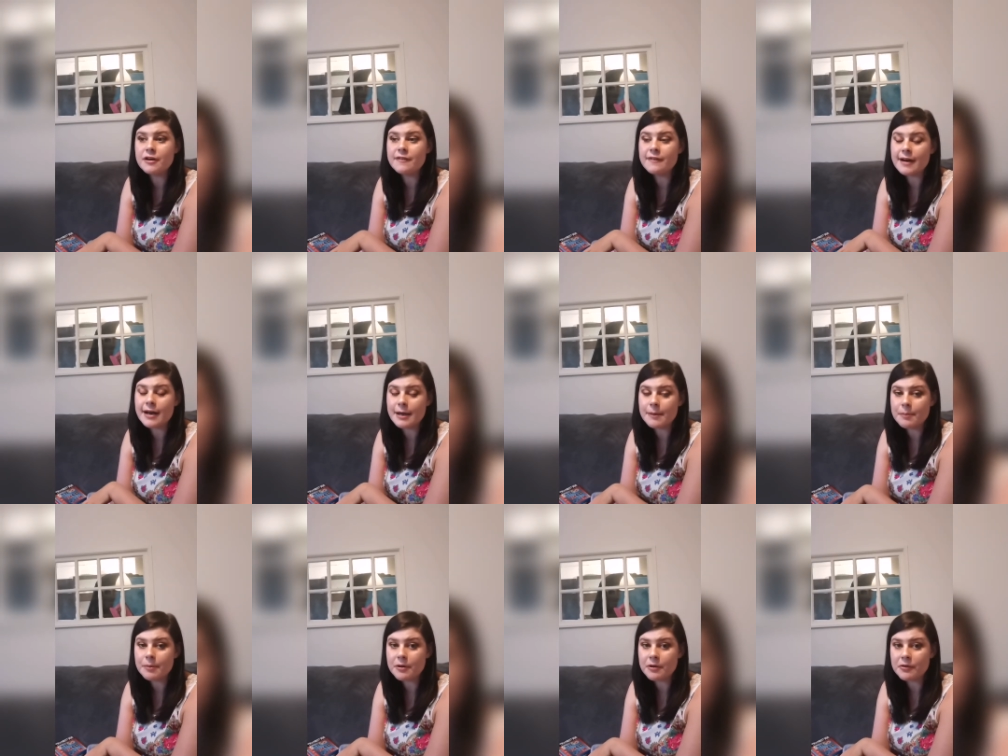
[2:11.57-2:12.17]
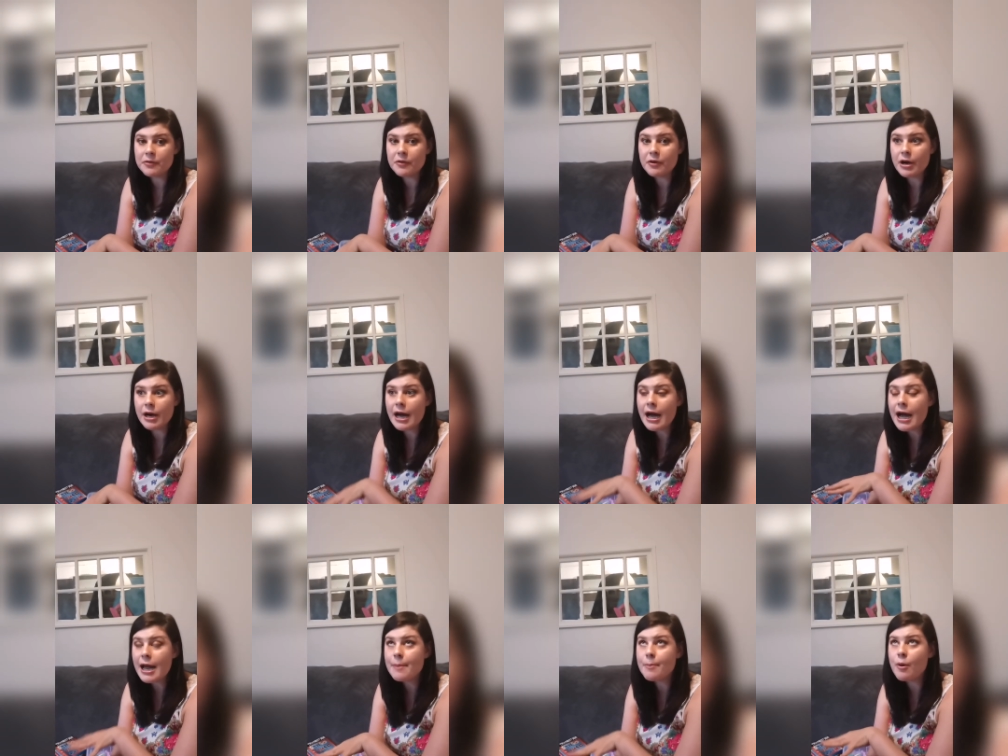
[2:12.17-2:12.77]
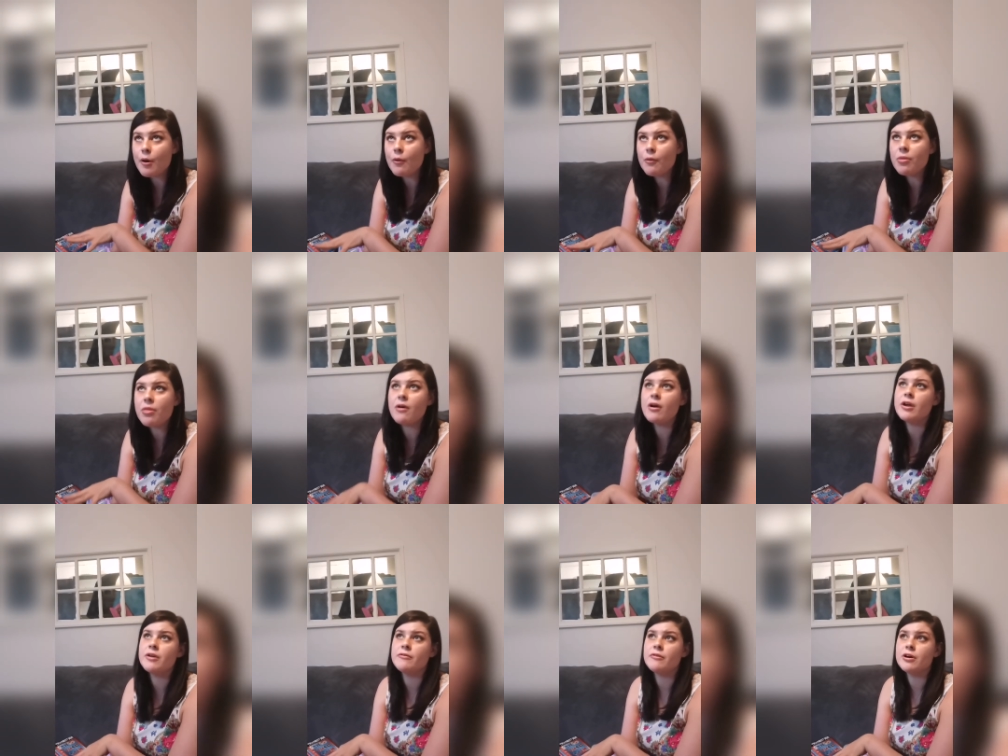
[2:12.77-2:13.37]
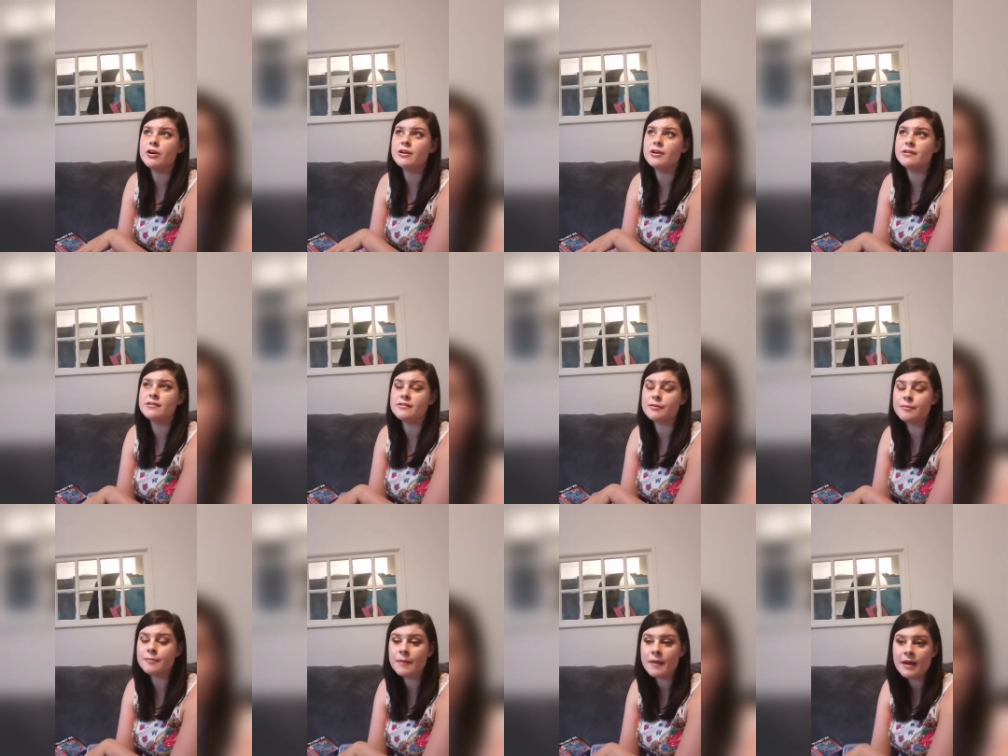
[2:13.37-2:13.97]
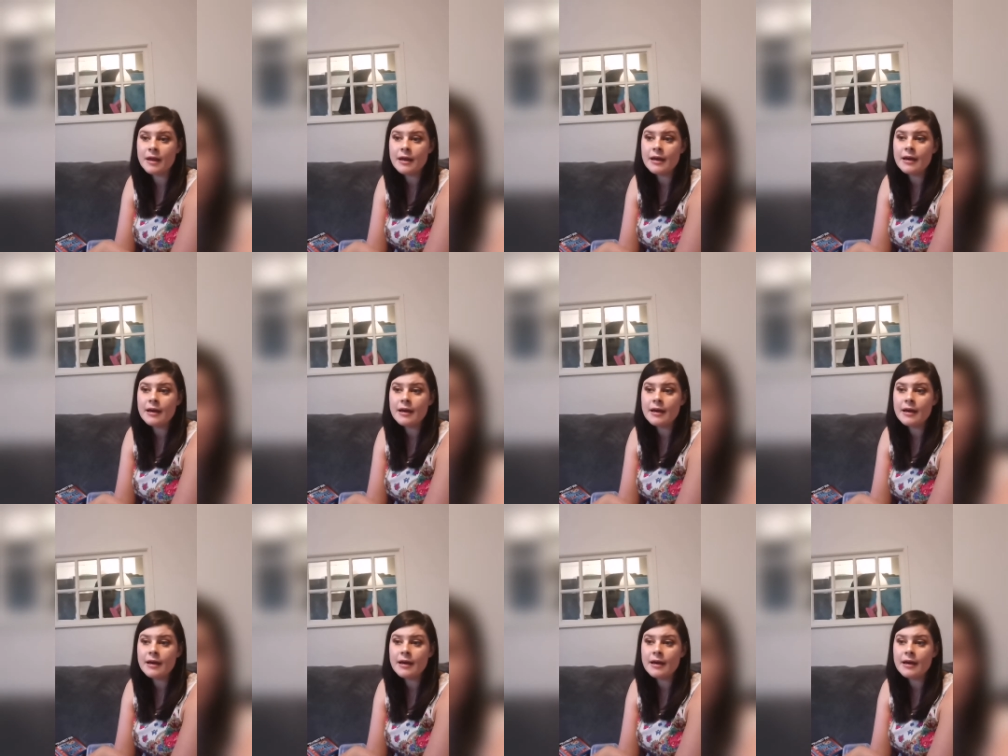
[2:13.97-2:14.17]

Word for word: of hypo hypothyroidism